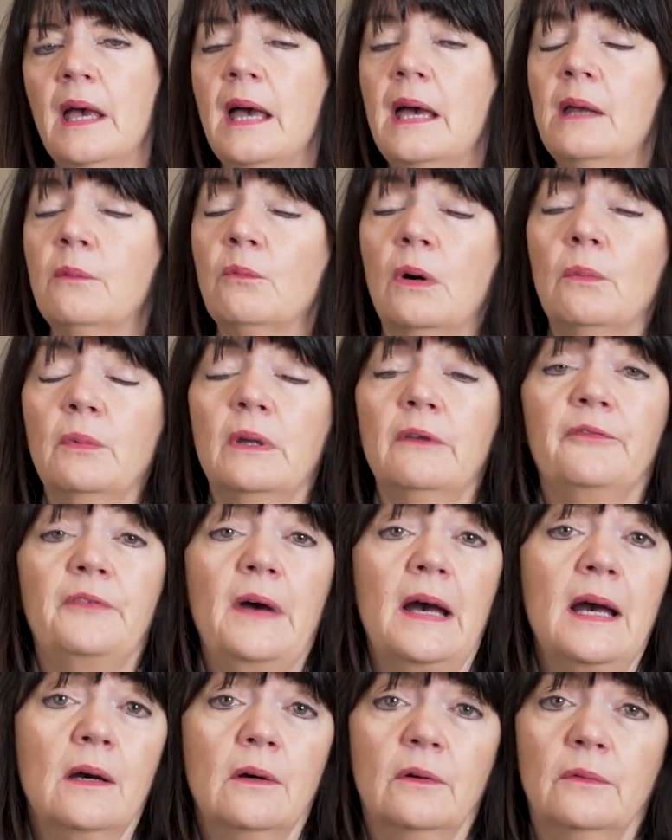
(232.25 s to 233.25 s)
And what we
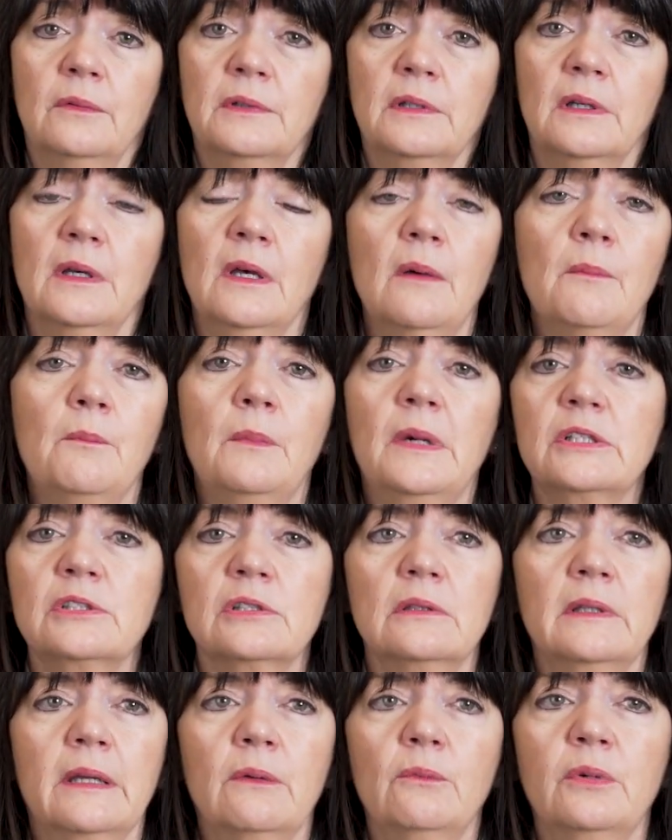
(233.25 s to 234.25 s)
found,
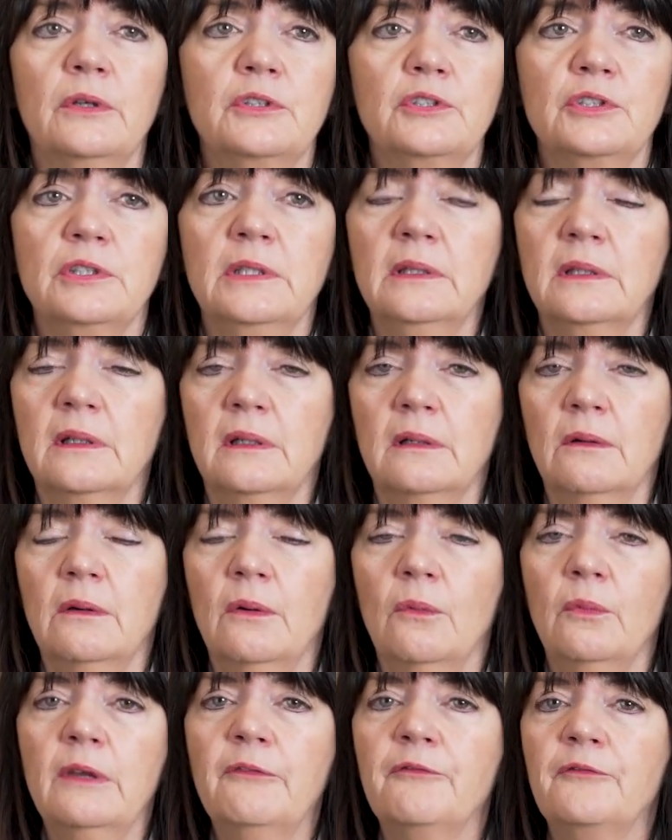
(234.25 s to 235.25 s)
much like with Gina,
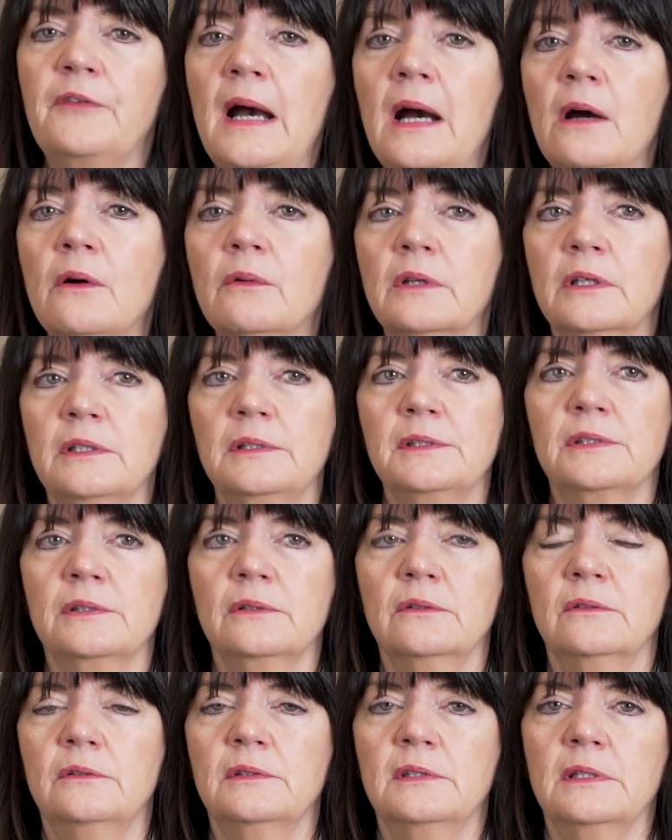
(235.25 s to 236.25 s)
we found
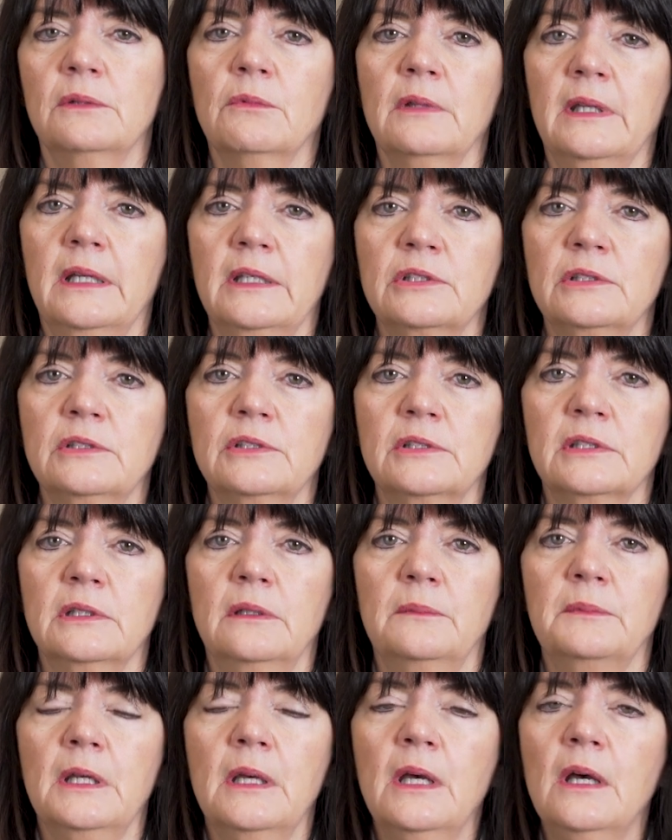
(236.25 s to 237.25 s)
concerns in
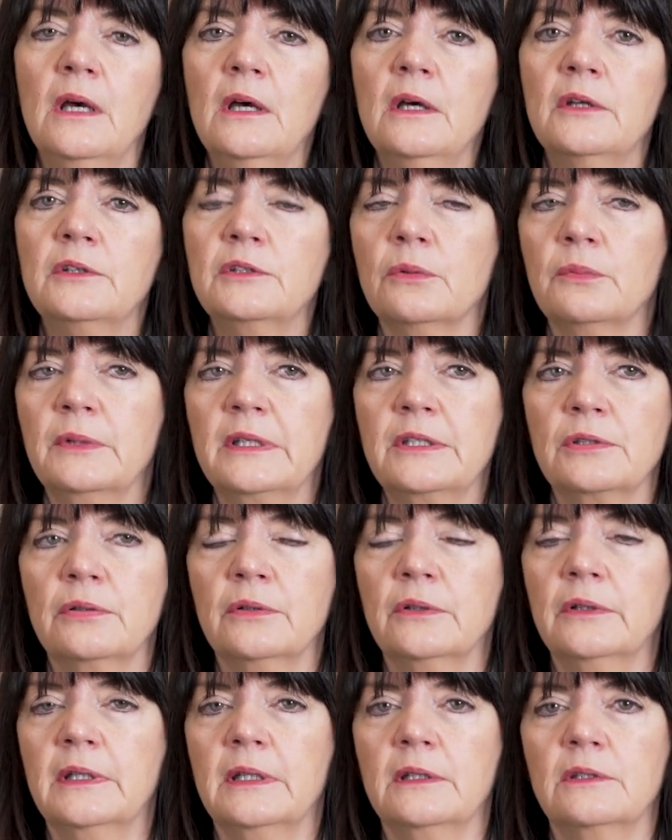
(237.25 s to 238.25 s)
relationship to
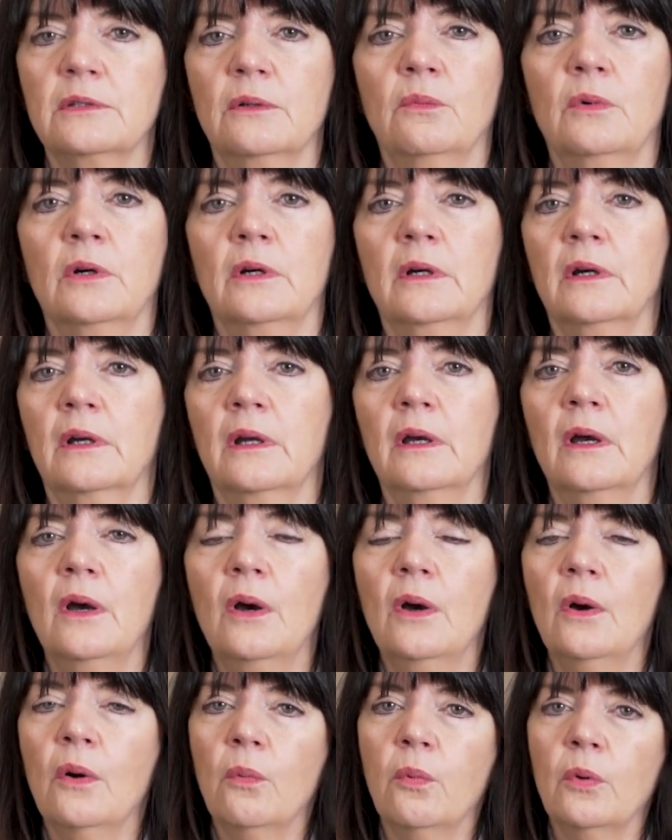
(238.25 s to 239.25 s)
returning to work
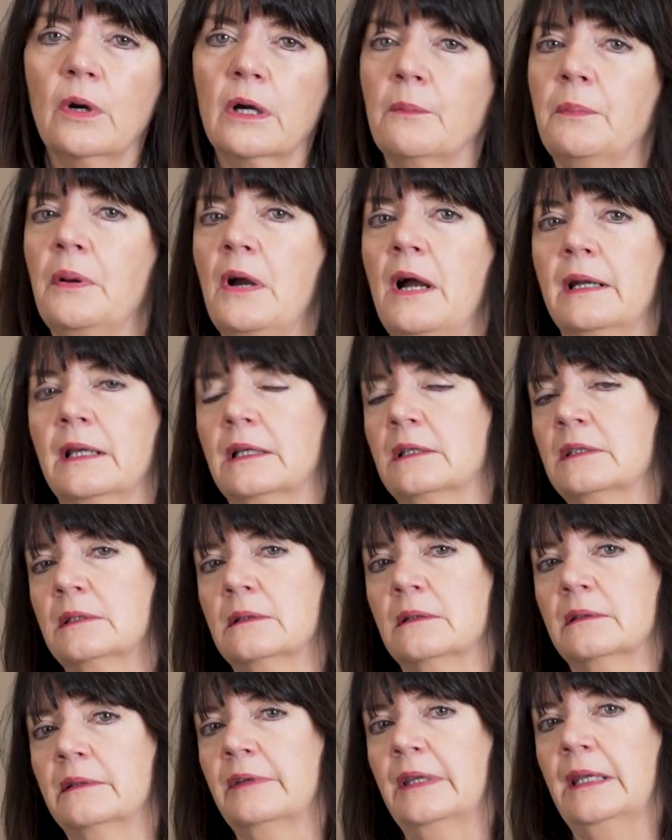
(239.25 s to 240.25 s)

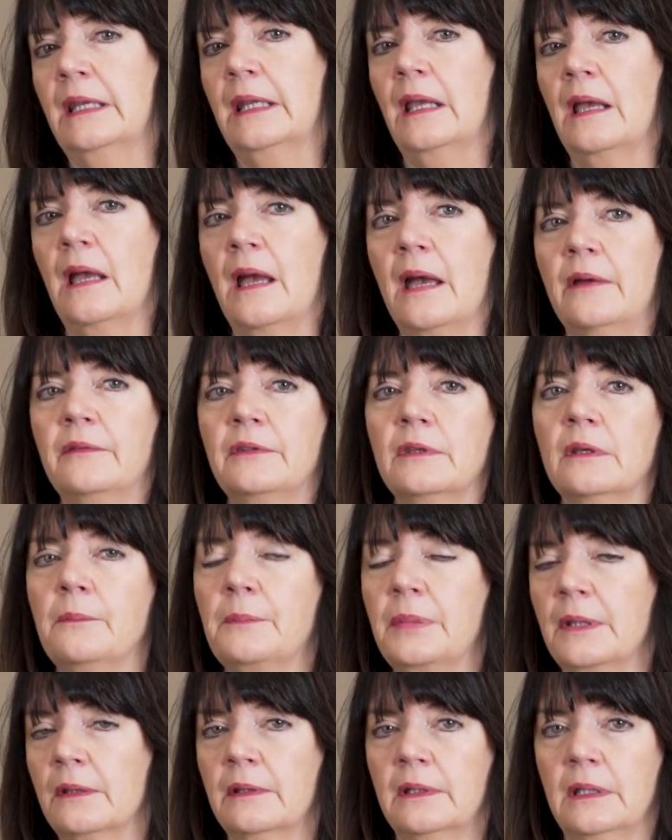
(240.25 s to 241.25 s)
productivity, and the
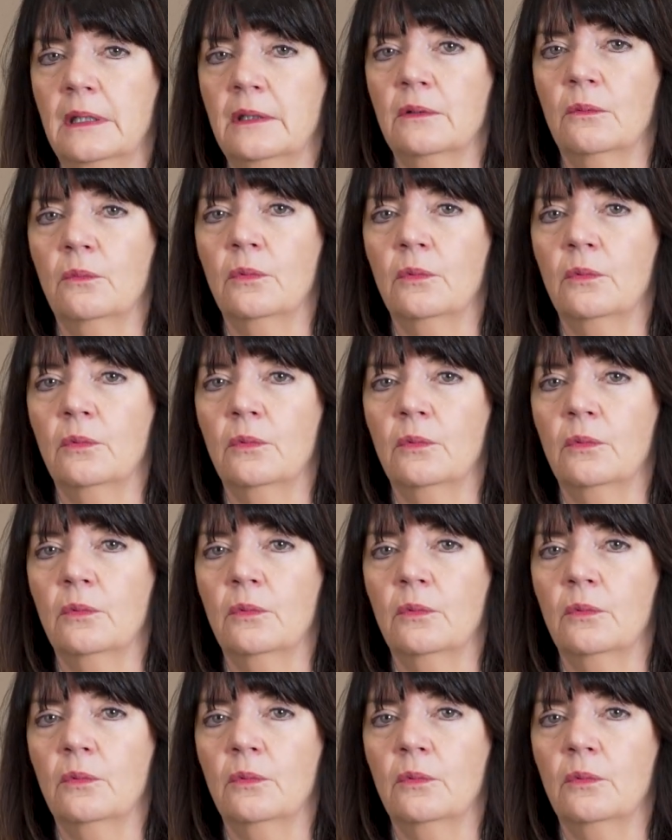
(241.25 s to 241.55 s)
ability to